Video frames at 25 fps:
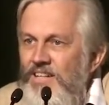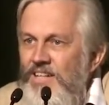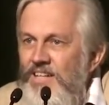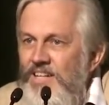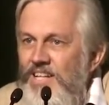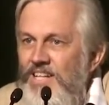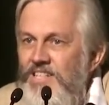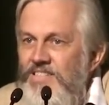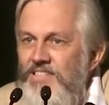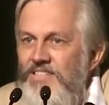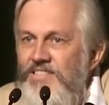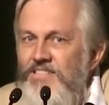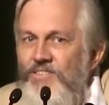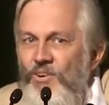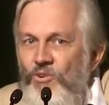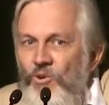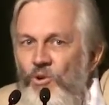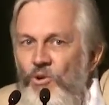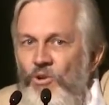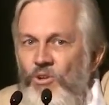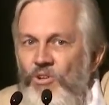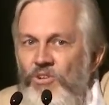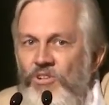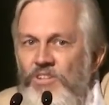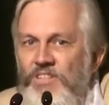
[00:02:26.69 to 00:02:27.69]
is
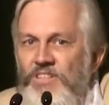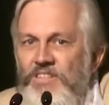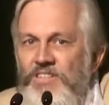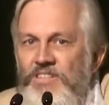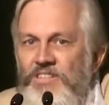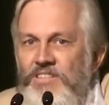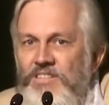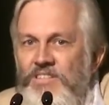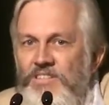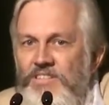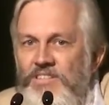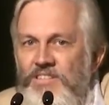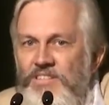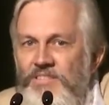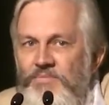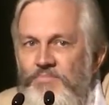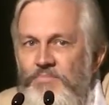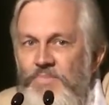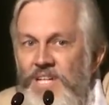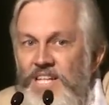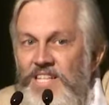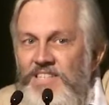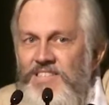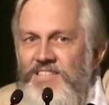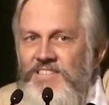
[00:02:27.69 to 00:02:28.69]
all
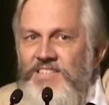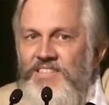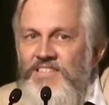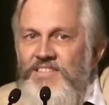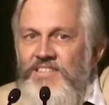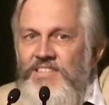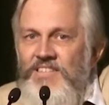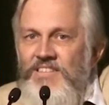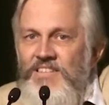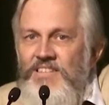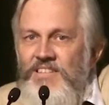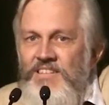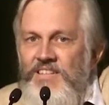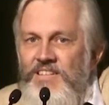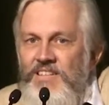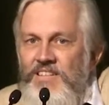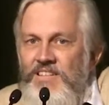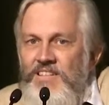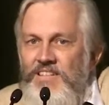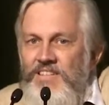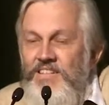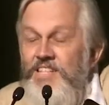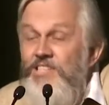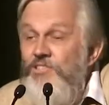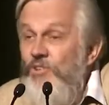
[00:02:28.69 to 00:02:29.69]
based,
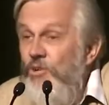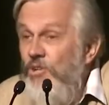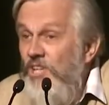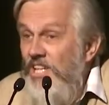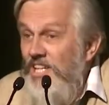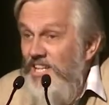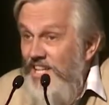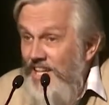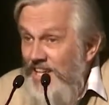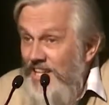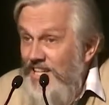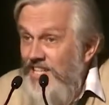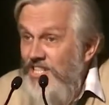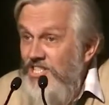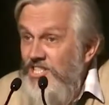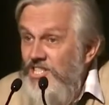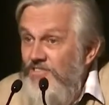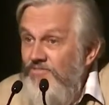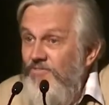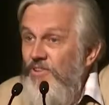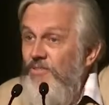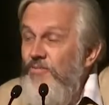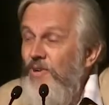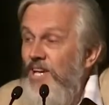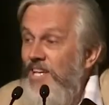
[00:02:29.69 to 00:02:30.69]
it is all in English
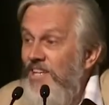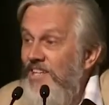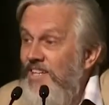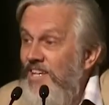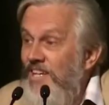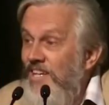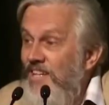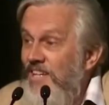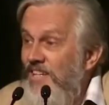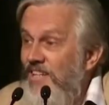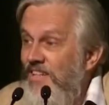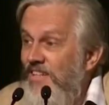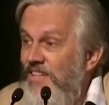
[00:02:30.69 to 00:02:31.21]
for one thing.